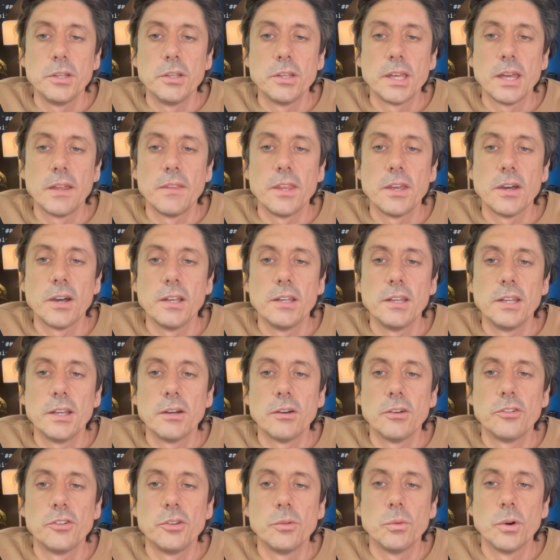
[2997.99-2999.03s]
you get the
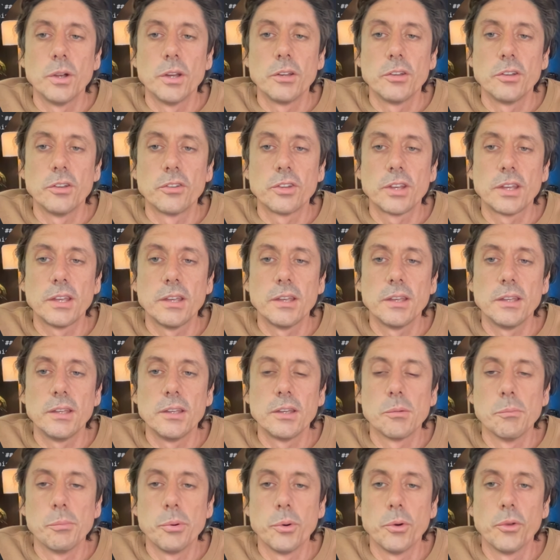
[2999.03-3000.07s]
idea as
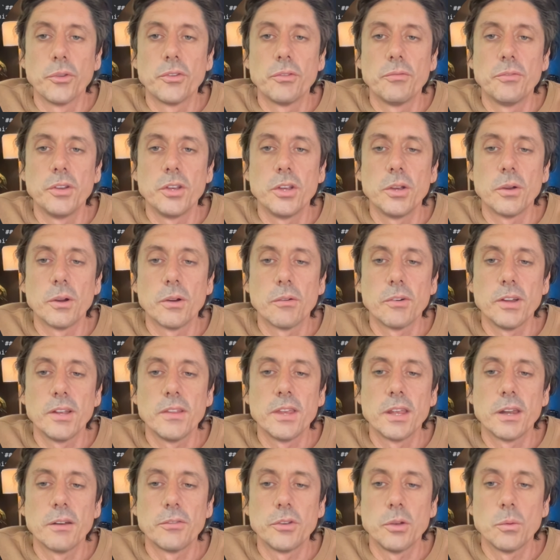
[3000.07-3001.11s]
you can pause the video and
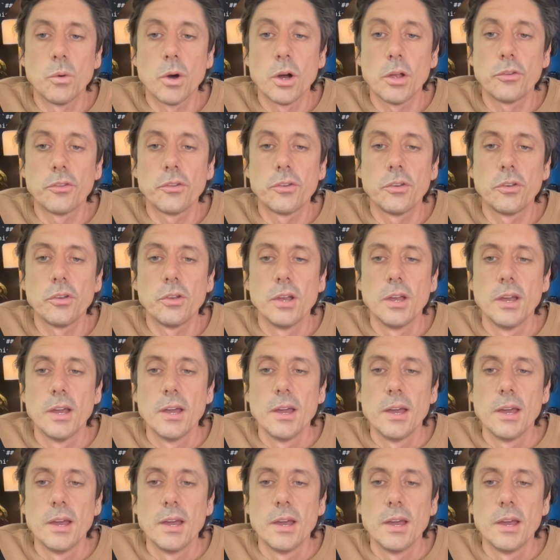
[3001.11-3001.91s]
read that if you want to.